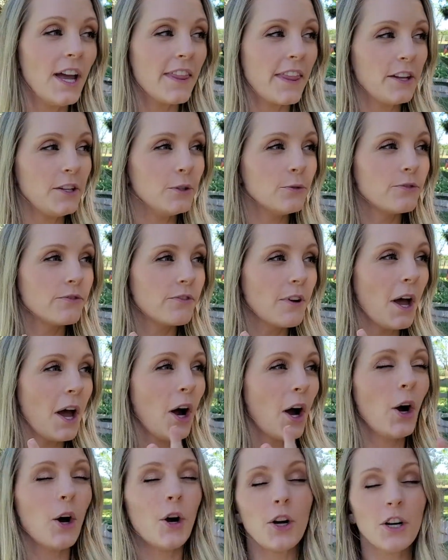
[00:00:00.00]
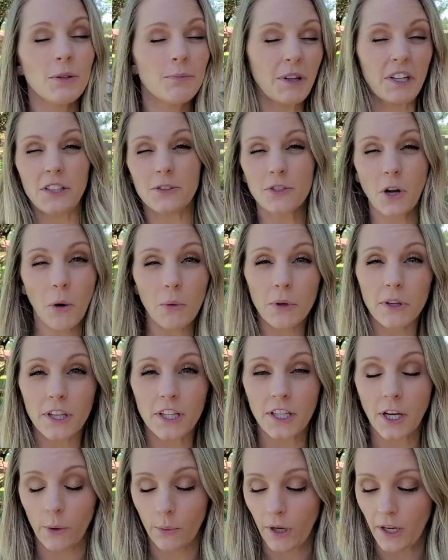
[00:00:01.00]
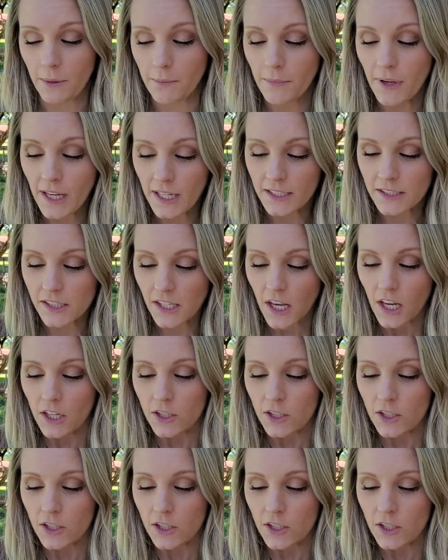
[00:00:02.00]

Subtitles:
that you've heard but you don't really know what it means.